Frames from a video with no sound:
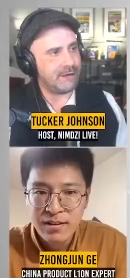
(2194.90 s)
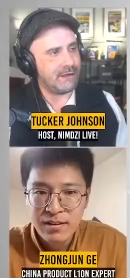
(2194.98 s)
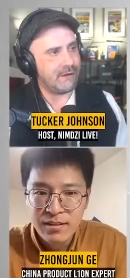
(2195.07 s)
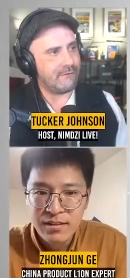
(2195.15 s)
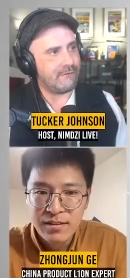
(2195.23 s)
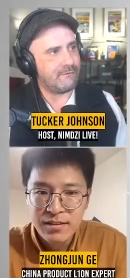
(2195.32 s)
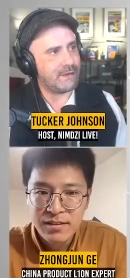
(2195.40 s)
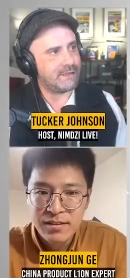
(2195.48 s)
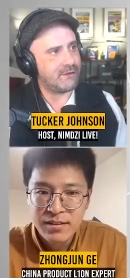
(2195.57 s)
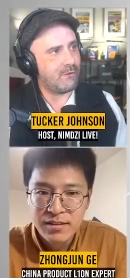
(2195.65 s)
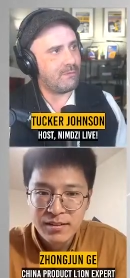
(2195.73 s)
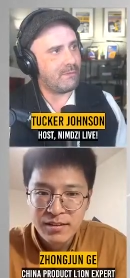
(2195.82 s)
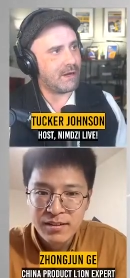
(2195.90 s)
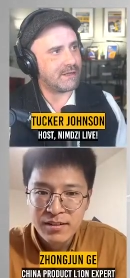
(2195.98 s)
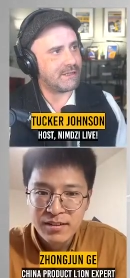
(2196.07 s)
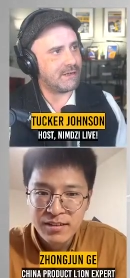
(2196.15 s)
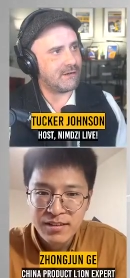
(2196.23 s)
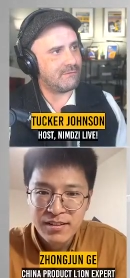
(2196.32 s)
Speaker 1: off of my soapbox
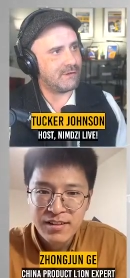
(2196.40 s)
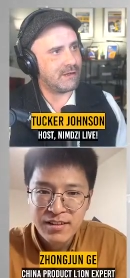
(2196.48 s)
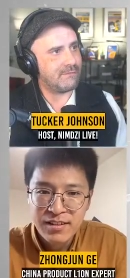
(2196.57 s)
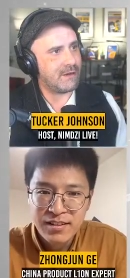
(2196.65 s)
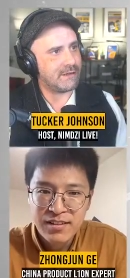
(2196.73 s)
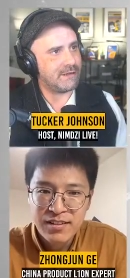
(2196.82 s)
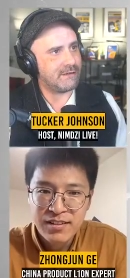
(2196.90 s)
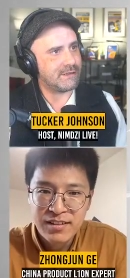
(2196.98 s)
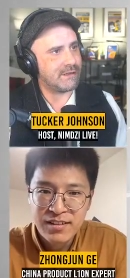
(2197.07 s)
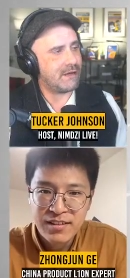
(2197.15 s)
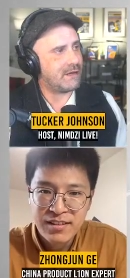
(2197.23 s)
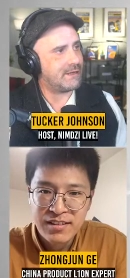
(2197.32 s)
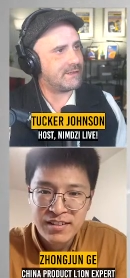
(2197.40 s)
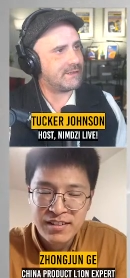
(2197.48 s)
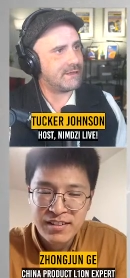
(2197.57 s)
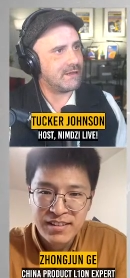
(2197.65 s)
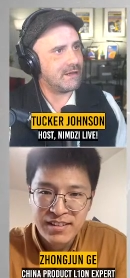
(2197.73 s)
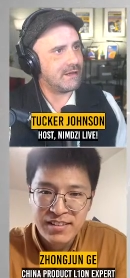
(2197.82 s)
here and we'll get back to your slides.
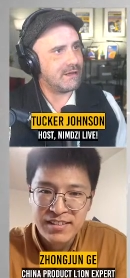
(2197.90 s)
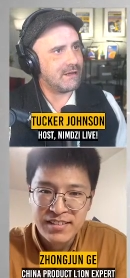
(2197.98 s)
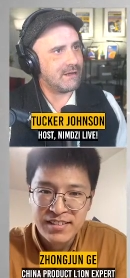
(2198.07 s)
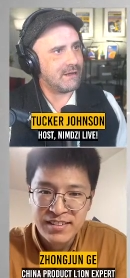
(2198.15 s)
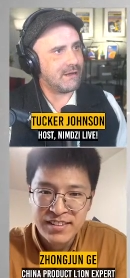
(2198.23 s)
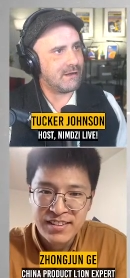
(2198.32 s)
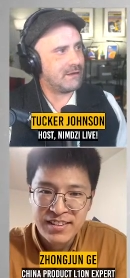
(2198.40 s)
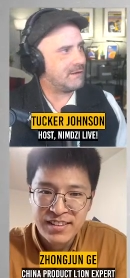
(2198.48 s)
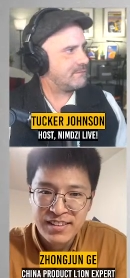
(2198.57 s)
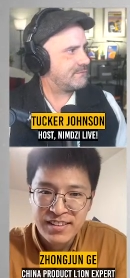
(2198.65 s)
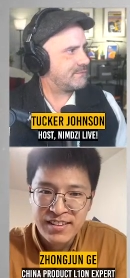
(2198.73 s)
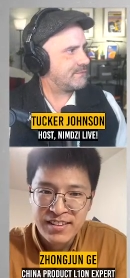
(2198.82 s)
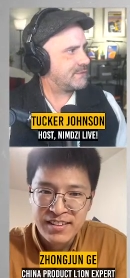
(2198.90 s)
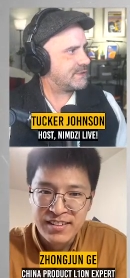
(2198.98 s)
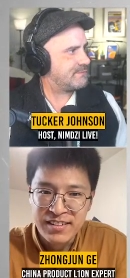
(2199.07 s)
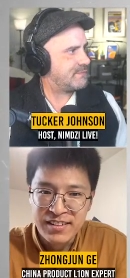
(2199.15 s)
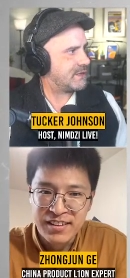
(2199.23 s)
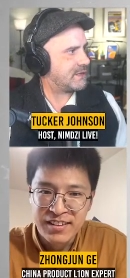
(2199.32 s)
Um,
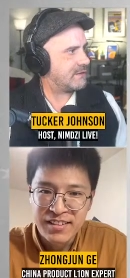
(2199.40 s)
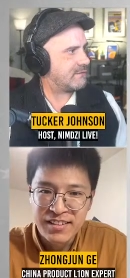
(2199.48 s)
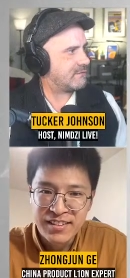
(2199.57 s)
speaking of yeah.